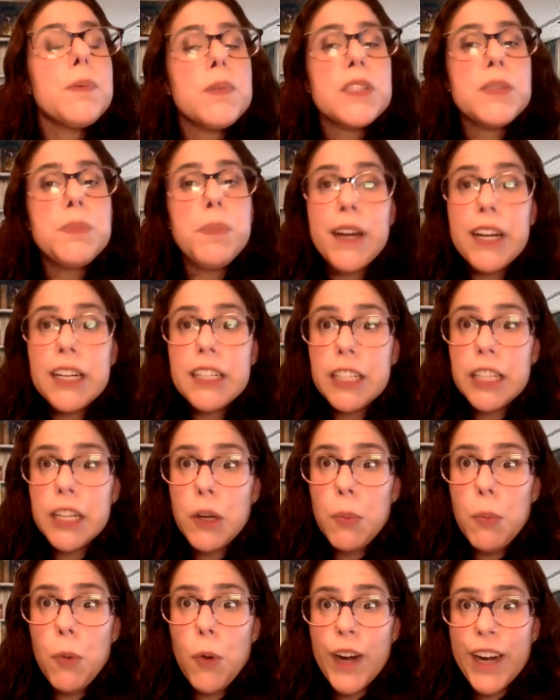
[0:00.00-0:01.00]
sparked a
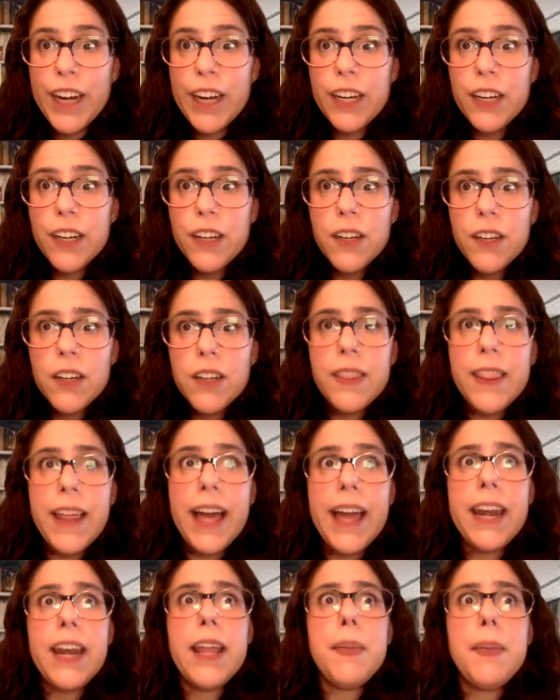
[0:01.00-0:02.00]
little more.
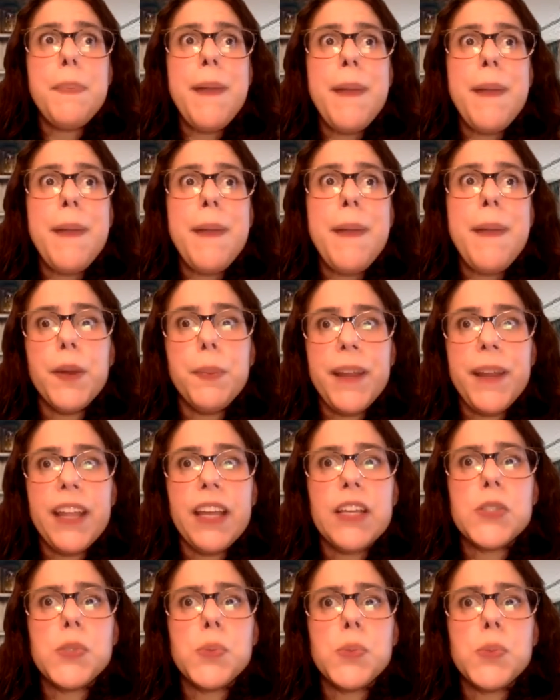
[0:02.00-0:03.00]
That empowered me,
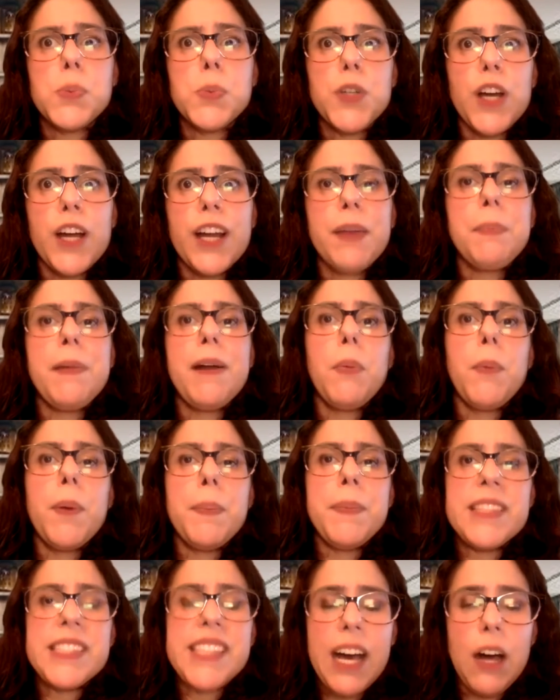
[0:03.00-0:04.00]
because we're talking about
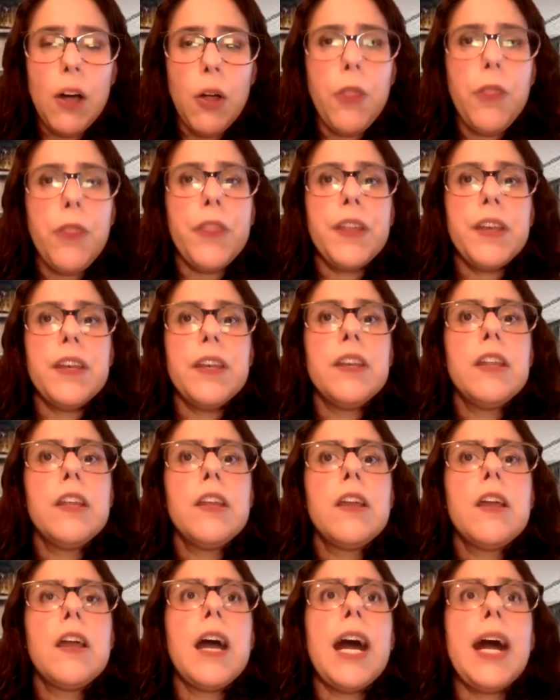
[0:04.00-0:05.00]
women's health, and
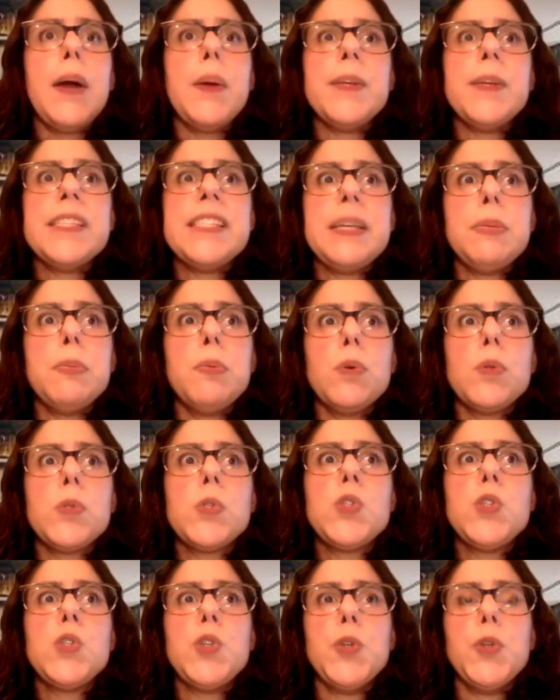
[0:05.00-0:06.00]
I was able
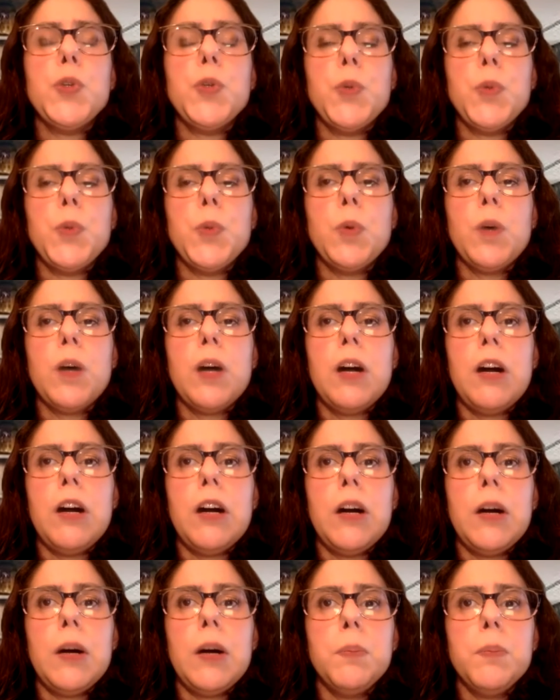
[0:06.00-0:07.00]
to,
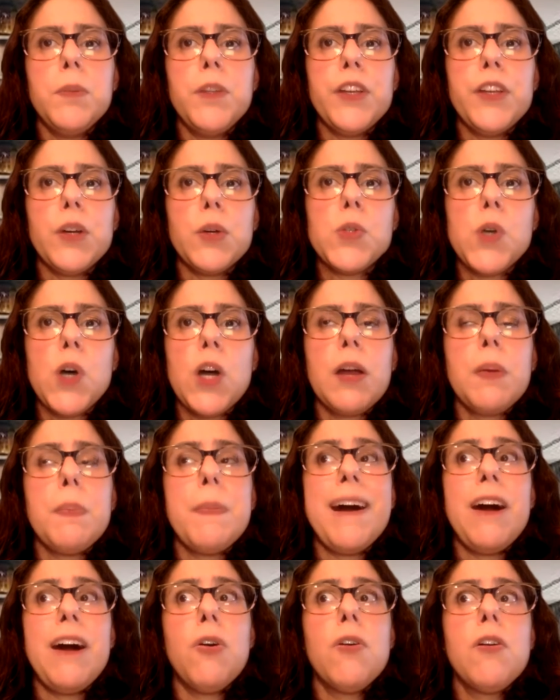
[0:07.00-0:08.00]
talk
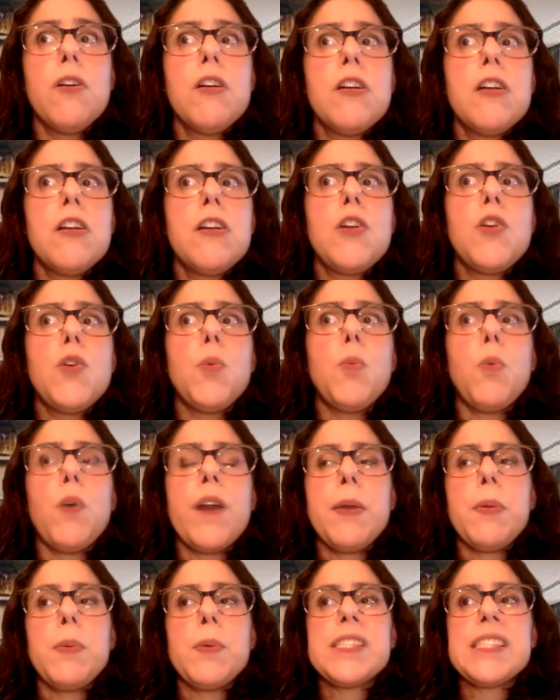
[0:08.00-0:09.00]
about what
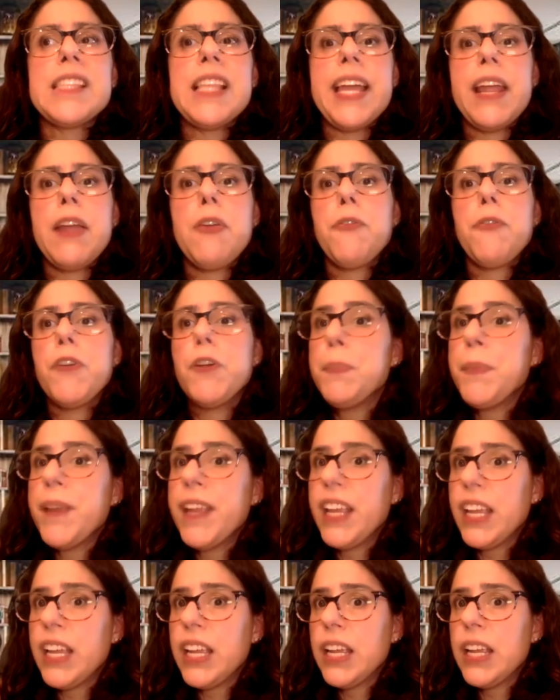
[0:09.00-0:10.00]
it was like for
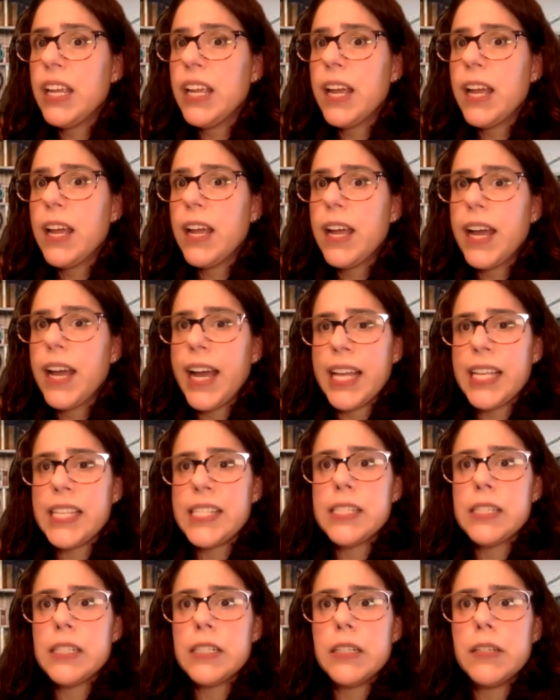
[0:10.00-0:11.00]
me
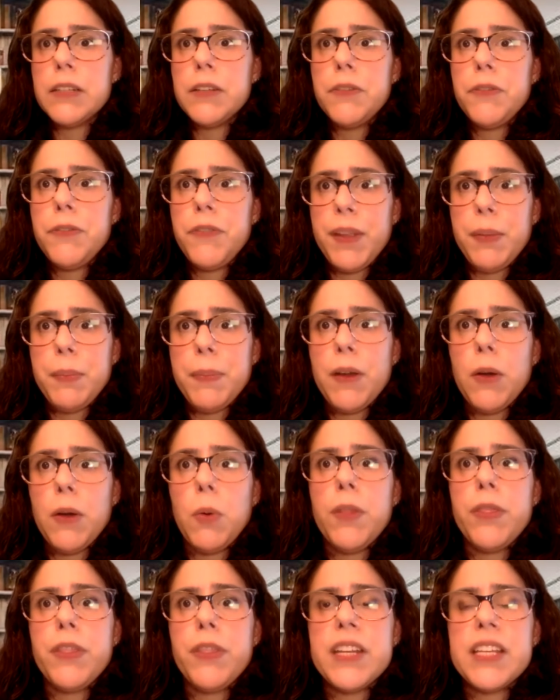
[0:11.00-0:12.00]
as a female
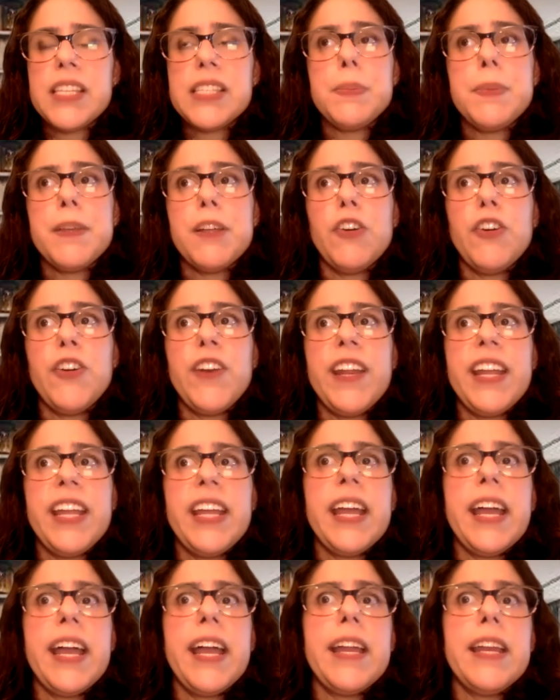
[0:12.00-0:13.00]
with a
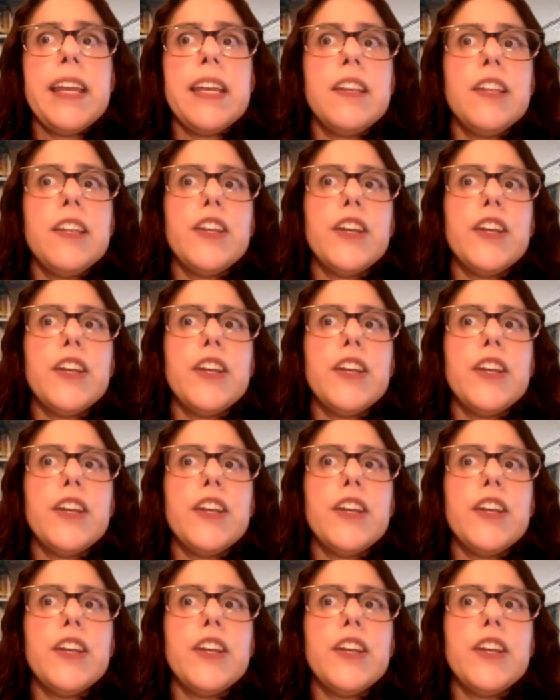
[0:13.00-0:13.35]
disability, and,